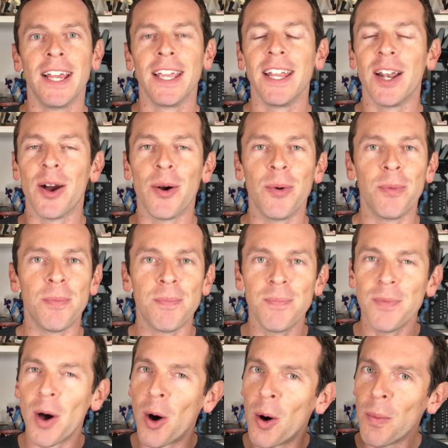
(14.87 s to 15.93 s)
you know,
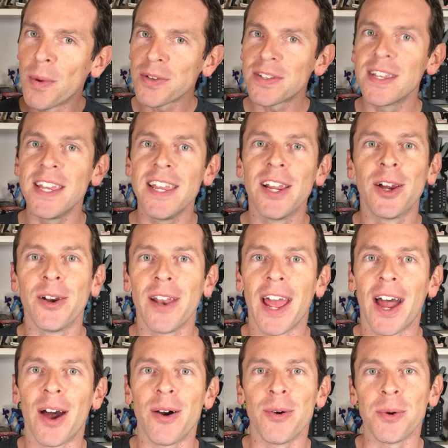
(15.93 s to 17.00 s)
almost a year
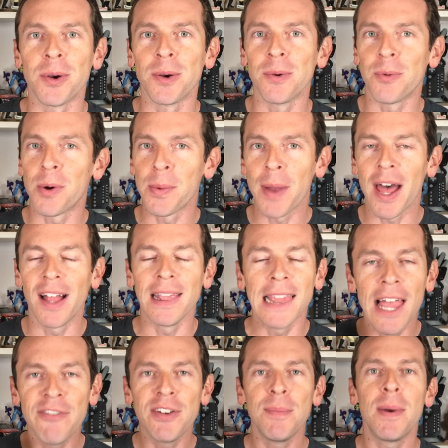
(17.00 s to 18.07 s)
now. We're we're about
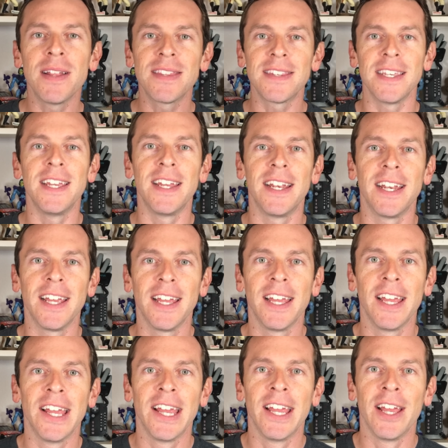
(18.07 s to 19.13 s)
11 months in.
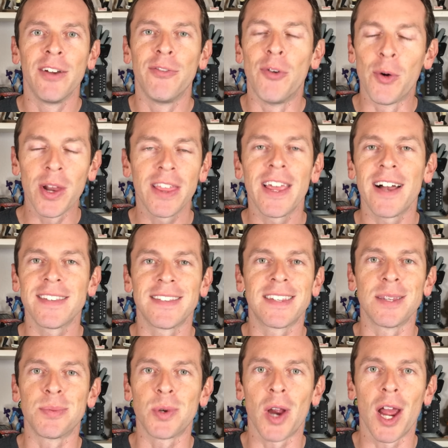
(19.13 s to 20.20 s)
40,000
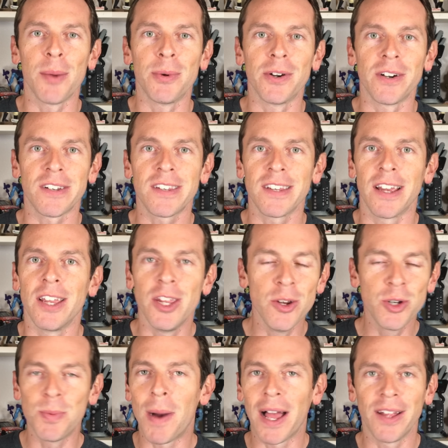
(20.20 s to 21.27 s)
subscribers, a
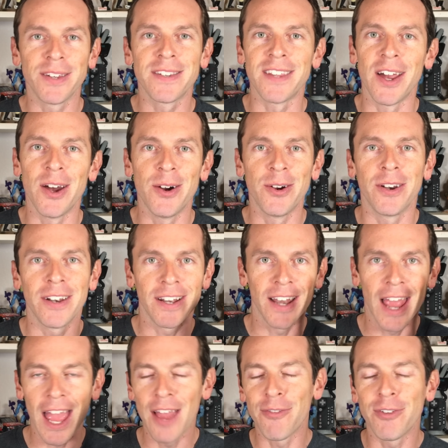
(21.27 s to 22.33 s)
huge milestone.
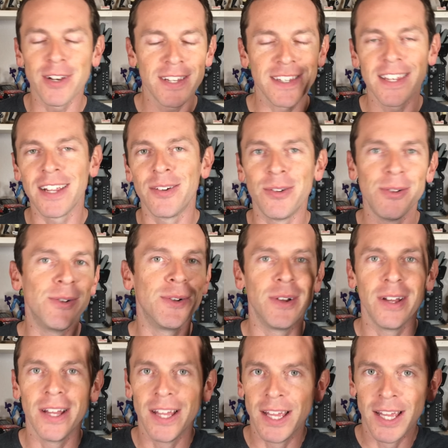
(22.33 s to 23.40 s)
Every single
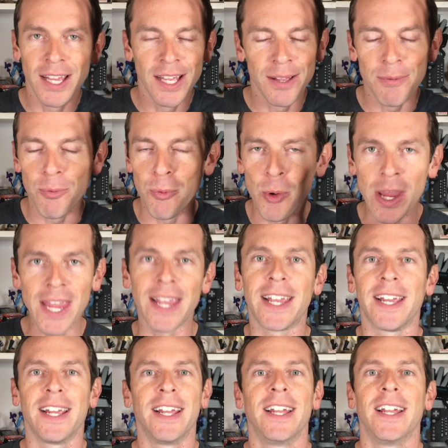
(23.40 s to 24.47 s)

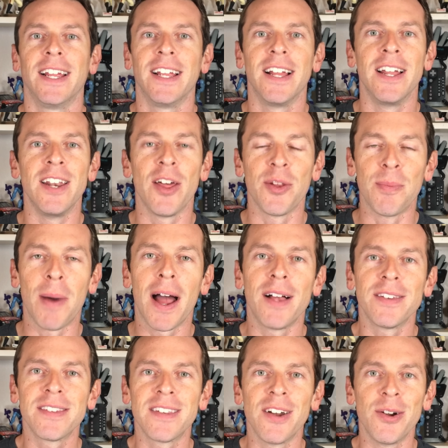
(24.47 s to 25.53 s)
week another
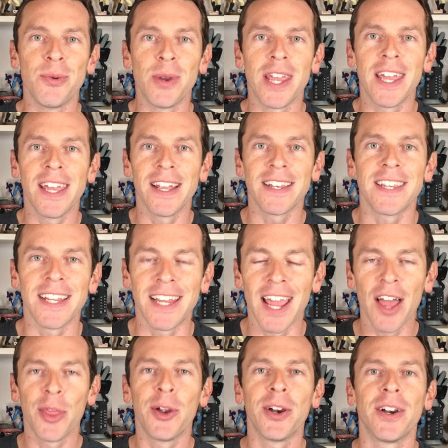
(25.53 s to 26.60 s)
milestone we hit
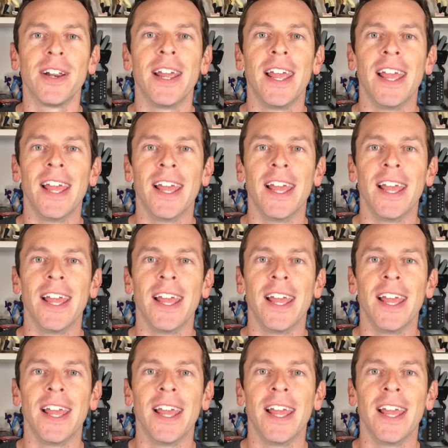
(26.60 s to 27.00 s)
together